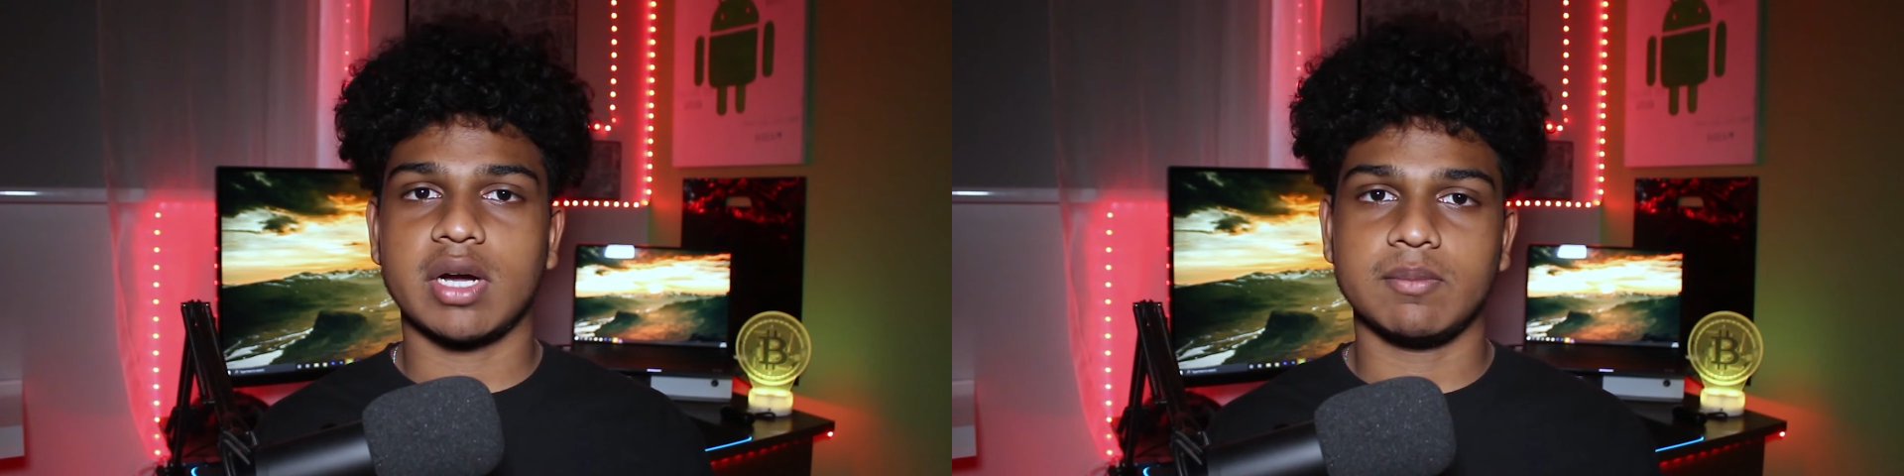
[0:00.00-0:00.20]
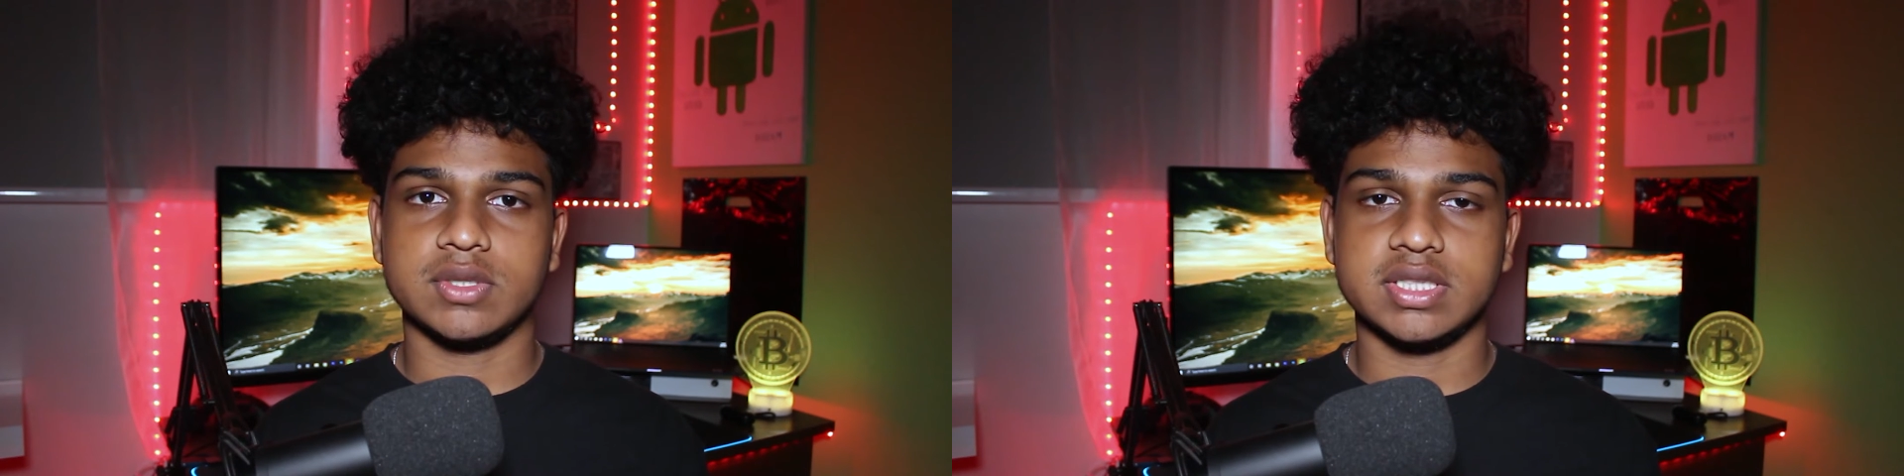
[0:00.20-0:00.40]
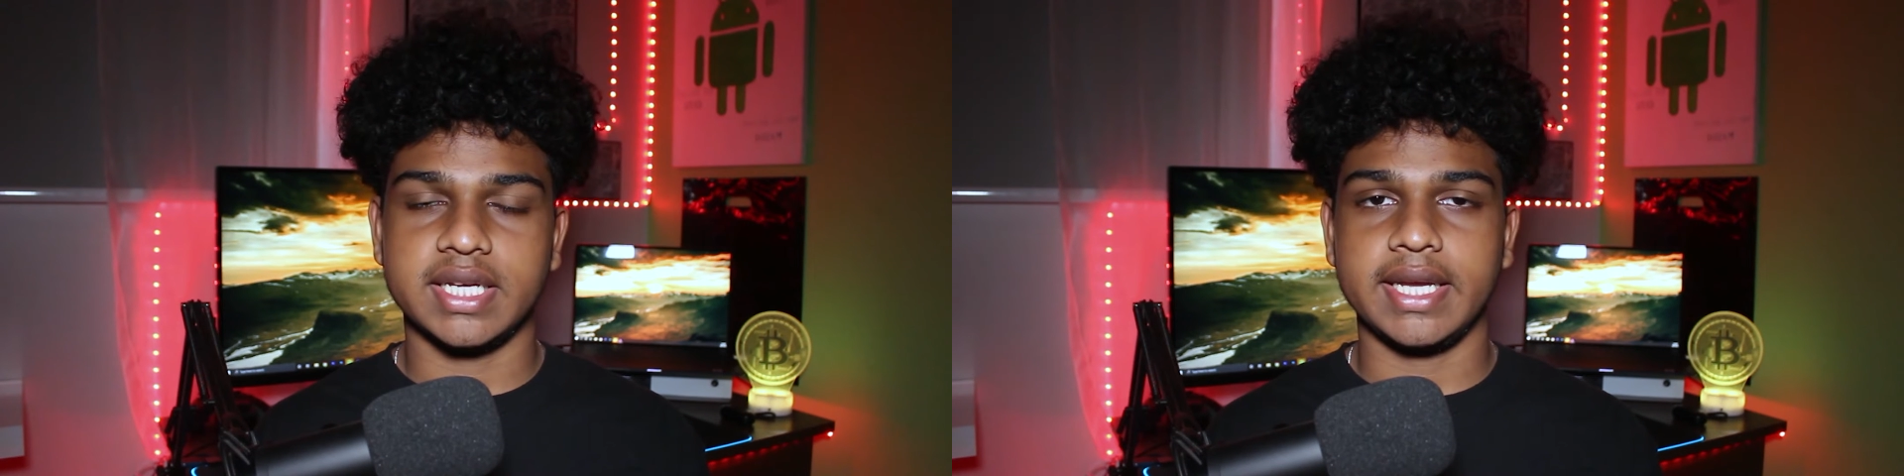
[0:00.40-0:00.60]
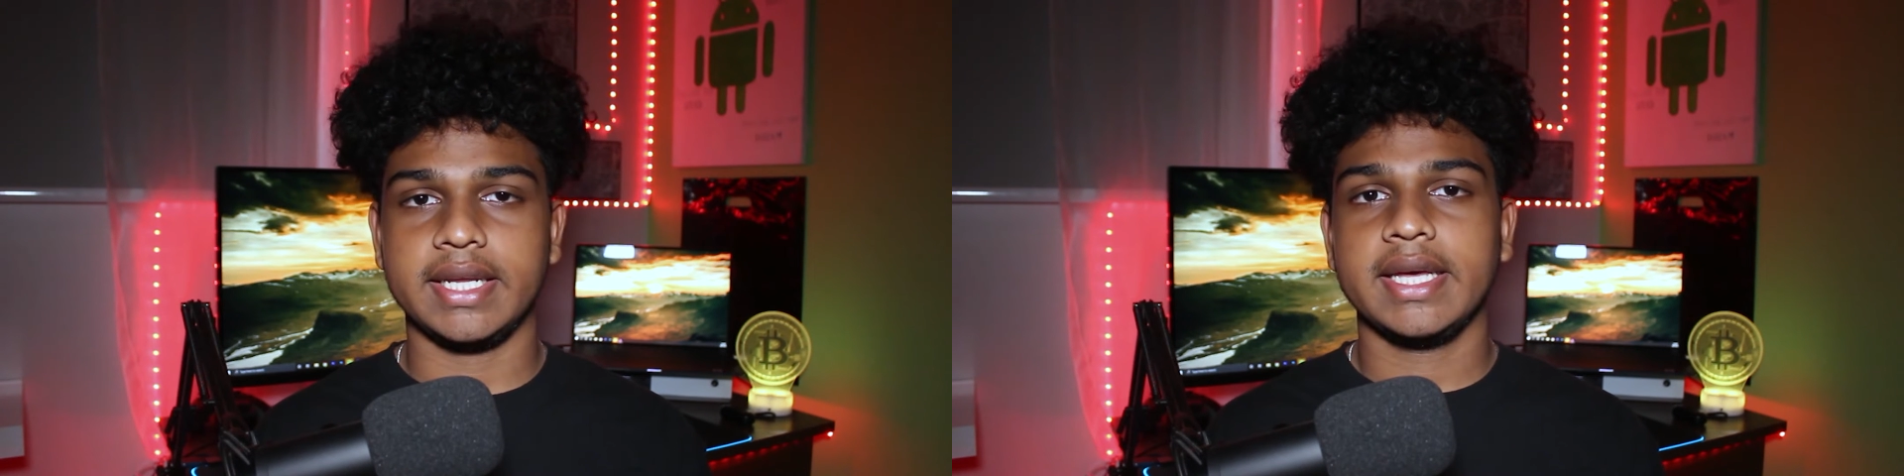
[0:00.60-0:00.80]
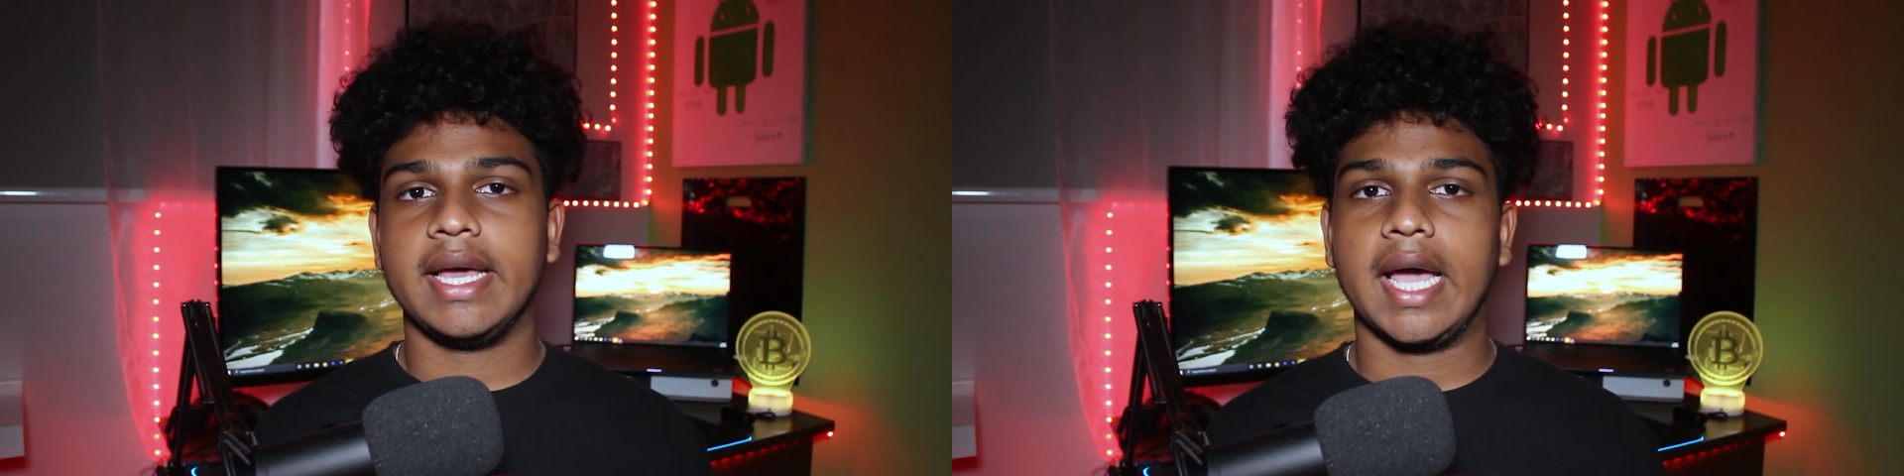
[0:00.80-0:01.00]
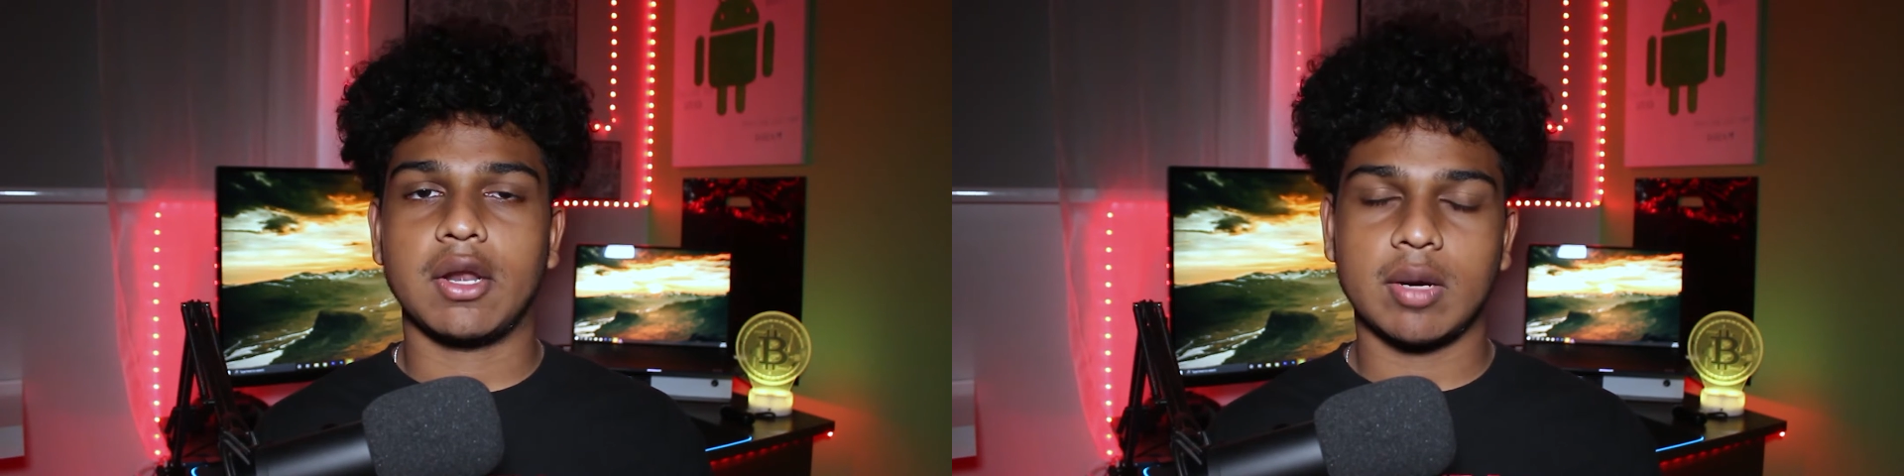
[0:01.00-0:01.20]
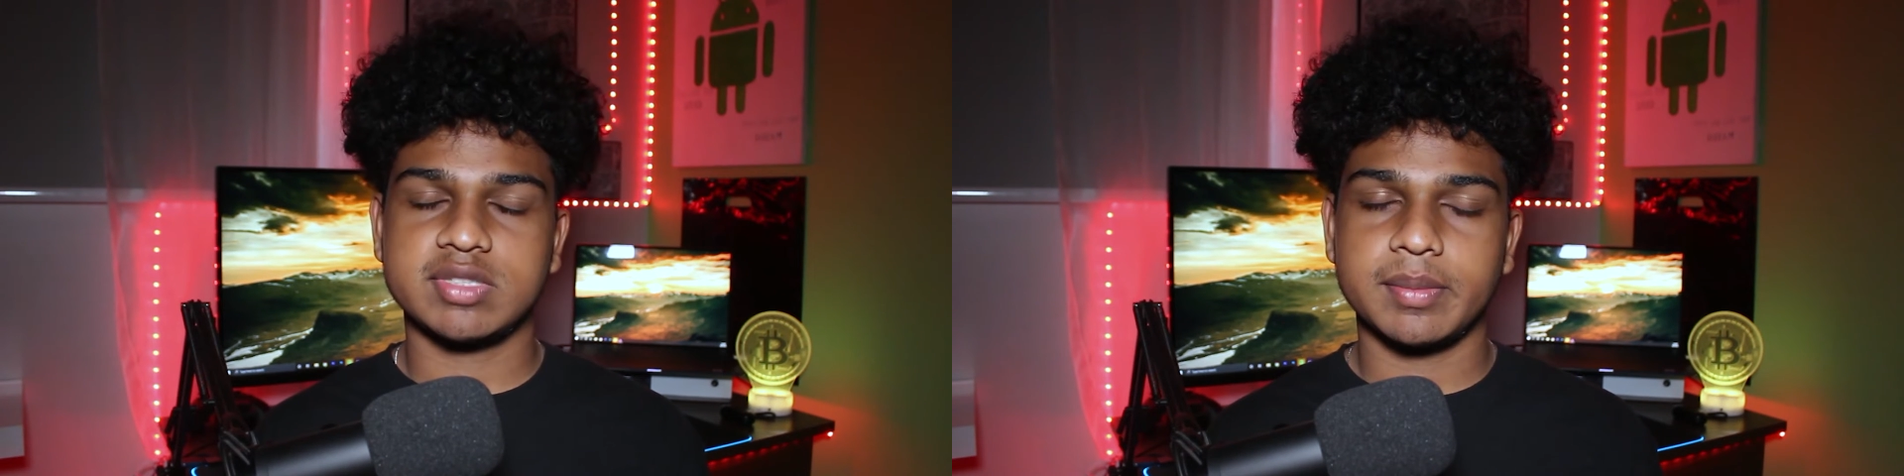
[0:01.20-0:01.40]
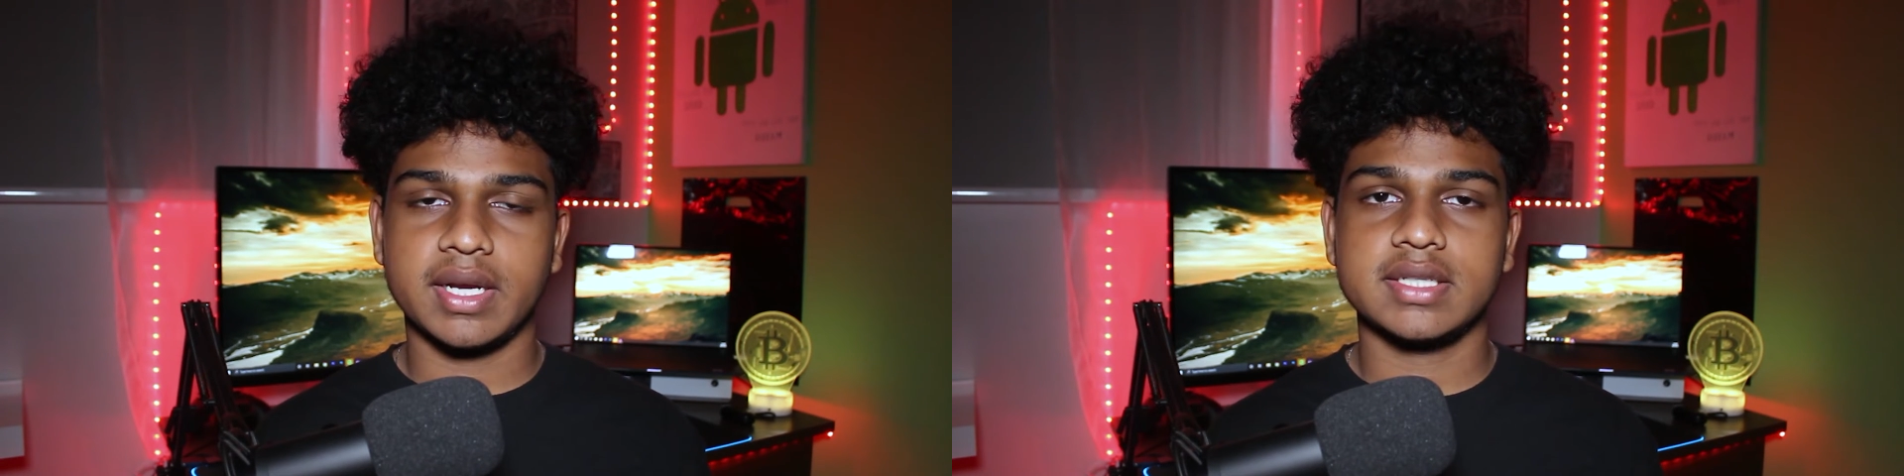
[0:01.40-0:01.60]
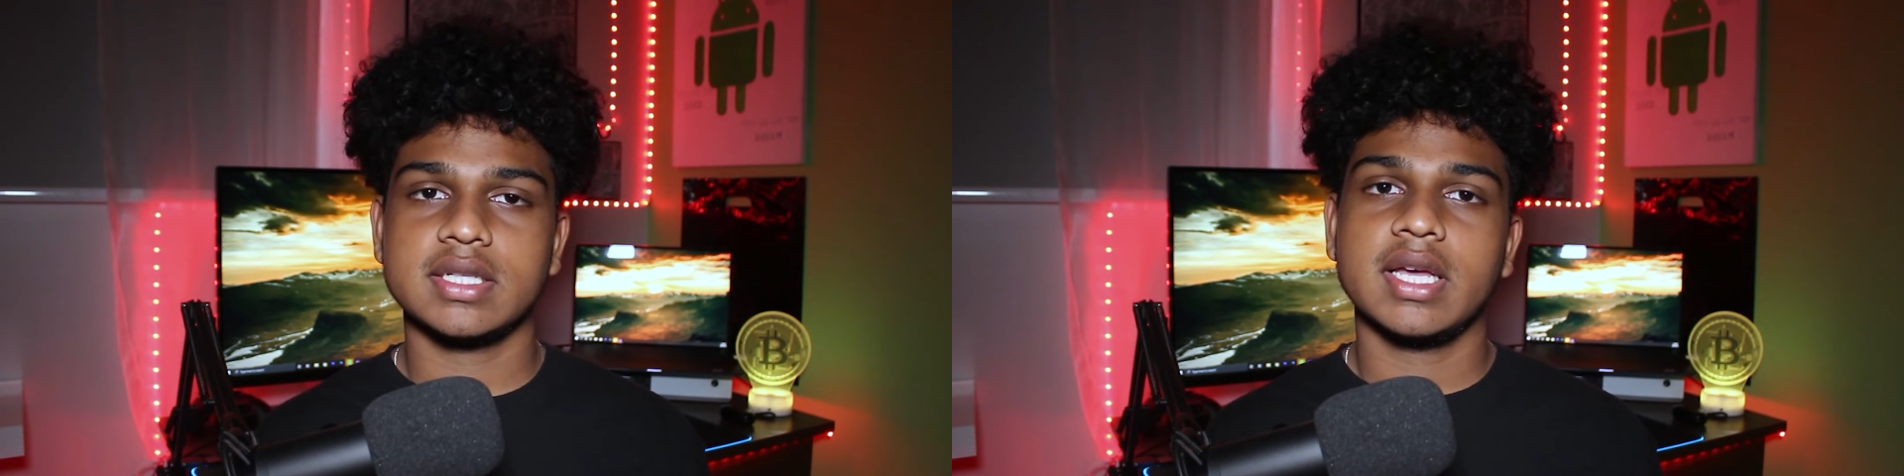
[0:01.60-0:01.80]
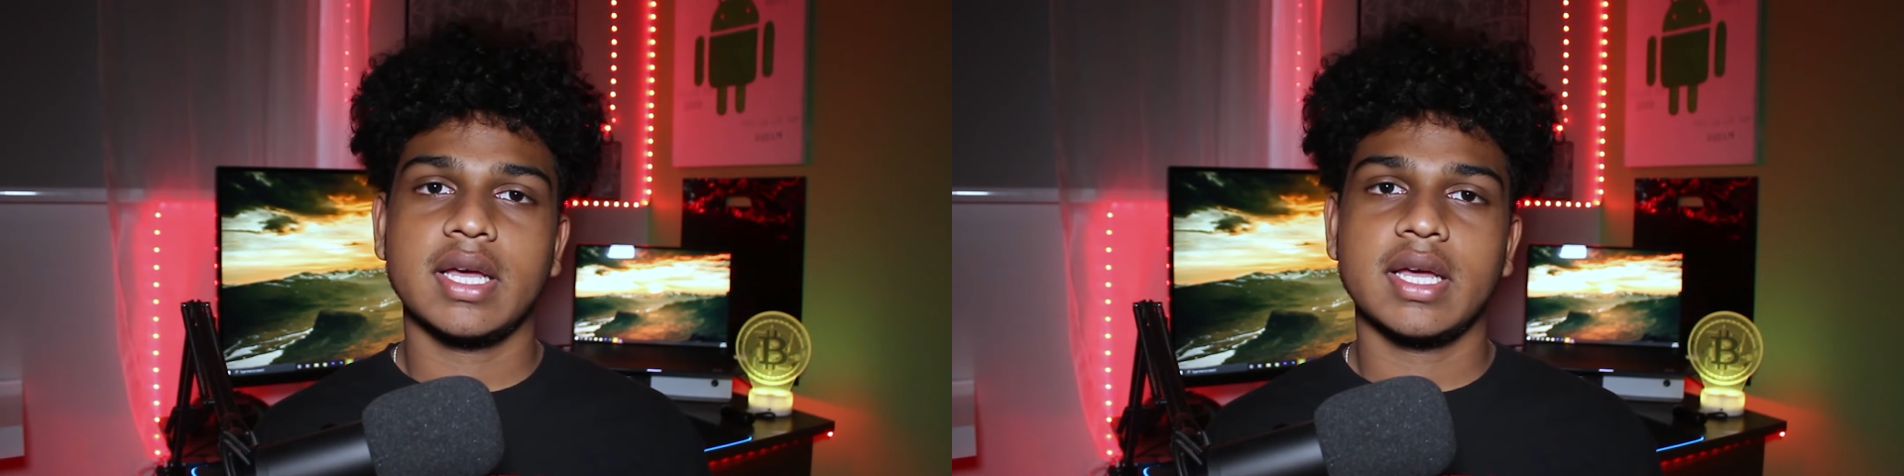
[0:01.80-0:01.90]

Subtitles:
up to date and optimized.